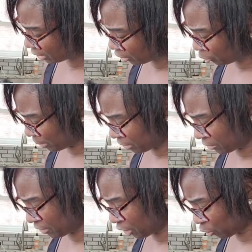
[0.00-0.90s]
a little bit of
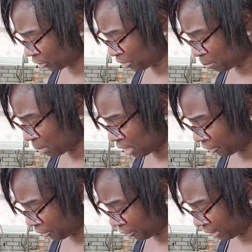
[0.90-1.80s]
vinegar with the
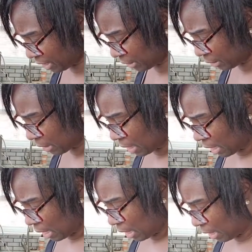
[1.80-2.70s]
mother in it.
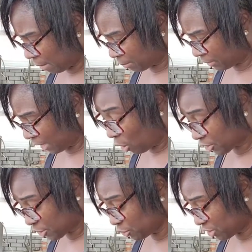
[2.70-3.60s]
They
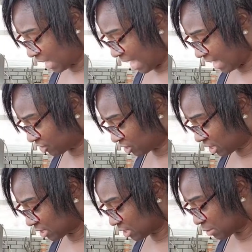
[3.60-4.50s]
also used to add just
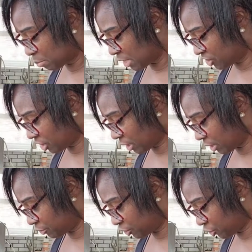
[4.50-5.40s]
a smidget
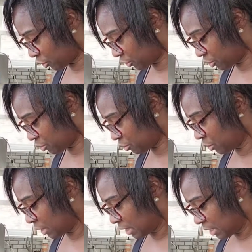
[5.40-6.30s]
of sugar to
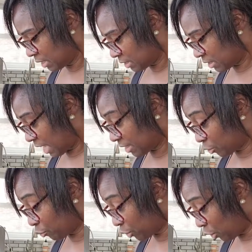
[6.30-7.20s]
take
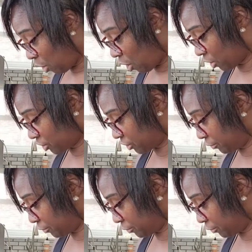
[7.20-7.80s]
the real harsh